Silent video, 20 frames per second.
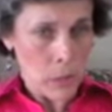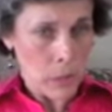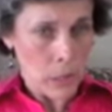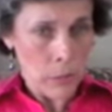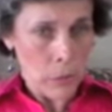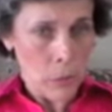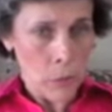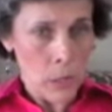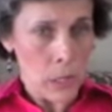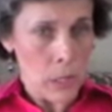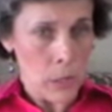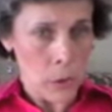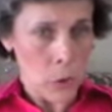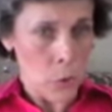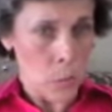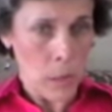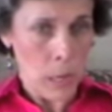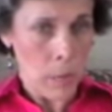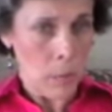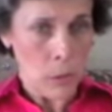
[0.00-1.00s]
I never read
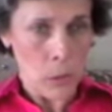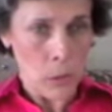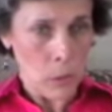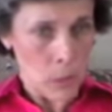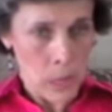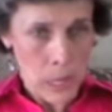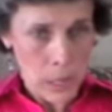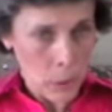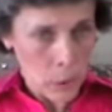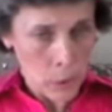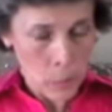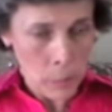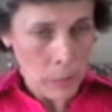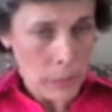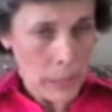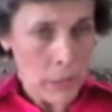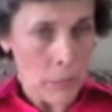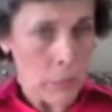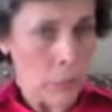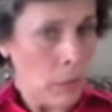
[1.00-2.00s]
newspapers because I don't
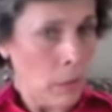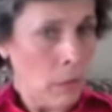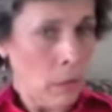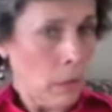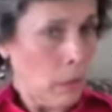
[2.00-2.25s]
believe